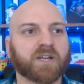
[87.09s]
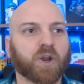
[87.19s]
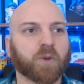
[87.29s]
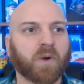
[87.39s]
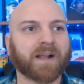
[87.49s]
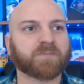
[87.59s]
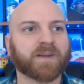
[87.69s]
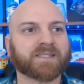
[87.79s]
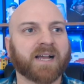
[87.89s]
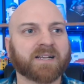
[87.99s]
Go to
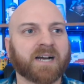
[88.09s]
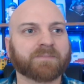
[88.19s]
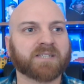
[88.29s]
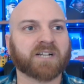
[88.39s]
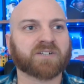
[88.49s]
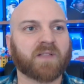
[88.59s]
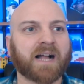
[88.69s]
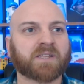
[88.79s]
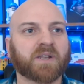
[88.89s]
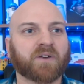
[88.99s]

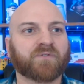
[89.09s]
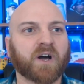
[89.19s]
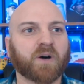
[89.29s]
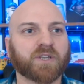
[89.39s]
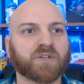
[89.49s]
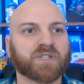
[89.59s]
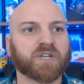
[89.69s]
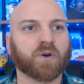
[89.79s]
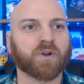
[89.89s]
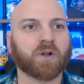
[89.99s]
prizepicks.com/LockedInNFL and use the
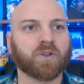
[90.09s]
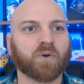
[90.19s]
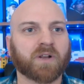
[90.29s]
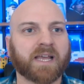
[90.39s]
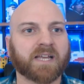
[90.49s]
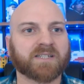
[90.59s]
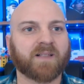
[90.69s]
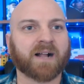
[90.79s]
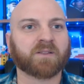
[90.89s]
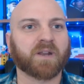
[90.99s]
code all lowercase
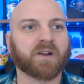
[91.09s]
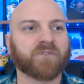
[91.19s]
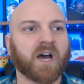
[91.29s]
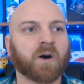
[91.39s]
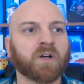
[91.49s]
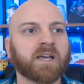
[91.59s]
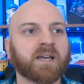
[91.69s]
LockedInNFL